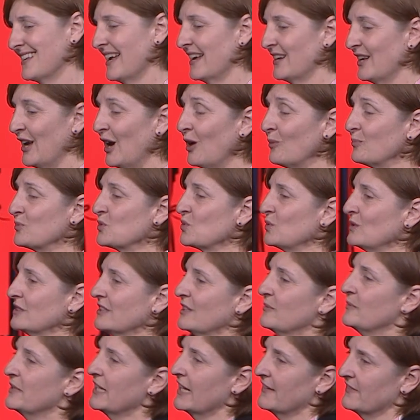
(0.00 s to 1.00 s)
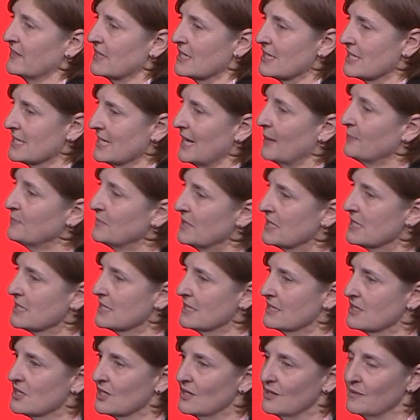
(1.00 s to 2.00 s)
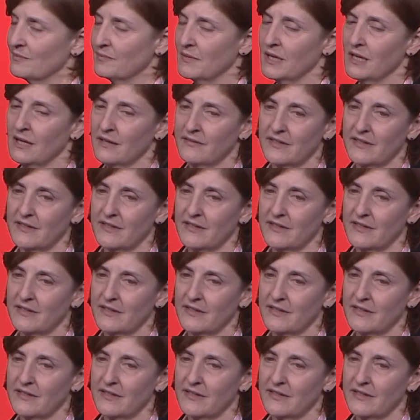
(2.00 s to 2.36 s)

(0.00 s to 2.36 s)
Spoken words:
and help to eliminate the skepticism